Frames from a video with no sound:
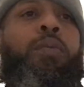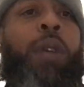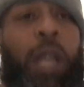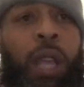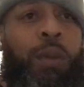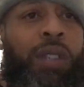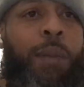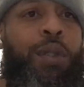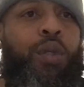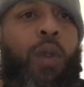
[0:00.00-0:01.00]
but it was
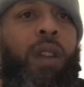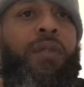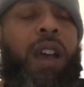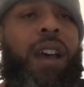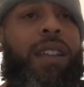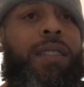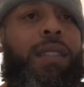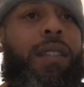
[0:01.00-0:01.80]
able to work for us.